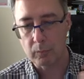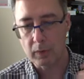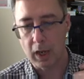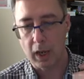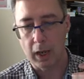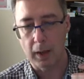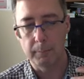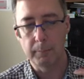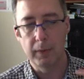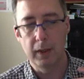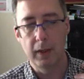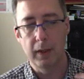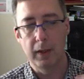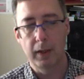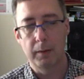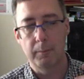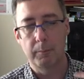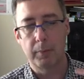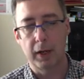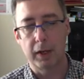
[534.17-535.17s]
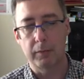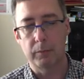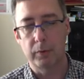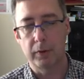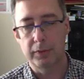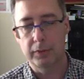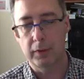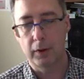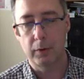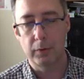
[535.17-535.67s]
Um, but
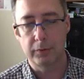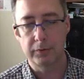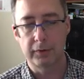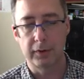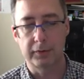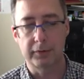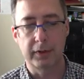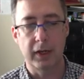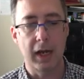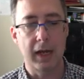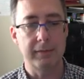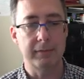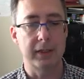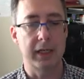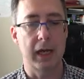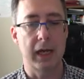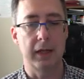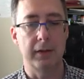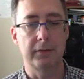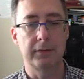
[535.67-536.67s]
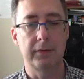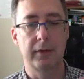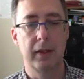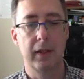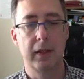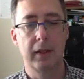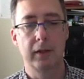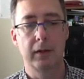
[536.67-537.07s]
with those as caveats,